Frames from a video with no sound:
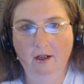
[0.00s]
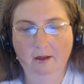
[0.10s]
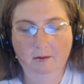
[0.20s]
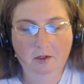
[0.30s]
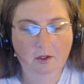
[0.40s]

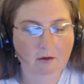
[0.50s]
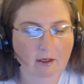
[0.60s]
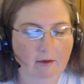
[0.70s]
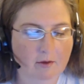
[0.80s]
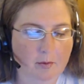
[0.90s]
you
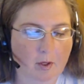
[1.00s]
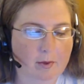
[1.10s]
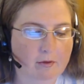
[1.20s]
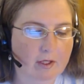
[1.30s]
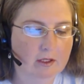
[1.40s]
don't have the
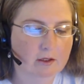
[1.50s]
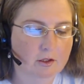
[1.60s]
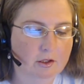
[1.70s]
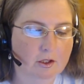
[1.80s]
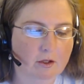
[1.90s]
Pope. In fact, I'll
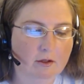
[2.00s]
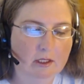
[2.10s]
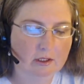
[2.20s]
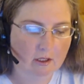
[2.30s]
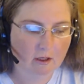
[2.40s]
just show you
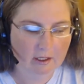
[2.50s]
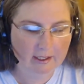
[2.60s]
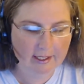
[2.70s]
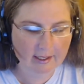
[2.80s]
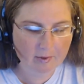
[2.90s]
this card.
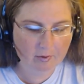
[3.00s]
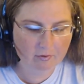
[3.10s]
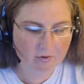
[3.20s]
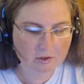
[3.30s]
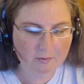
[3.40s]
It came out
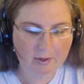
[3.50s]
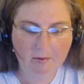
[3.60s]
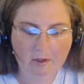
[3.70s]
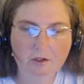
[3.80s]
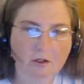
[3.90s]
reversed, but
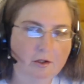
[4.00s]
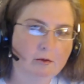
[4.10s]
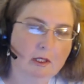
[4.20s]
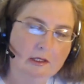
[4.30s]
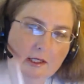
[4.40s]
I'm going to show
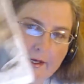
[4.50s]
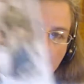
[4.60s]
you right